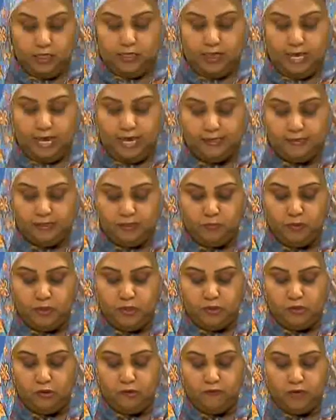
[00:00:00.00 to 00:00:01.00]
Acting
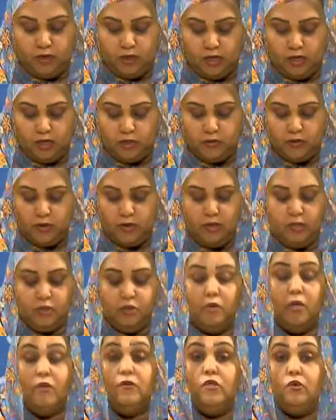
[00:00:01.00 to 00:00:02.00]
Minister of Agriculture and
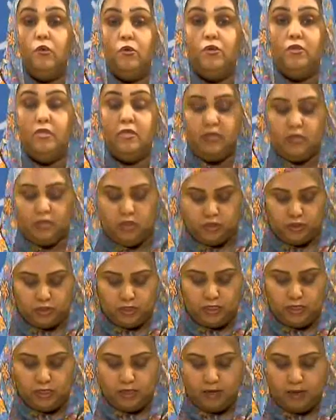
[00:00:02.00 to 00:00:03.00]
Natural Resources,
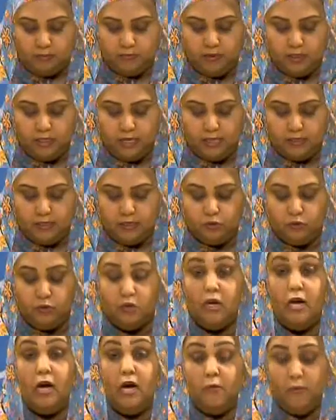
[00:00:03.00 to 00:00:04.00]
Engineer Abdelgadir
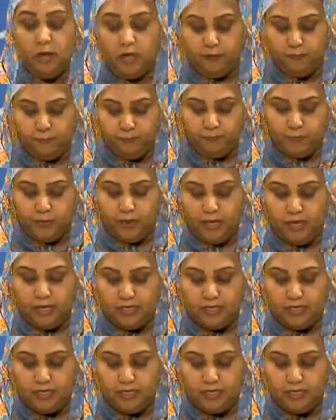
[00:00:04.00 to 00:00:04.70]
Turkawi, has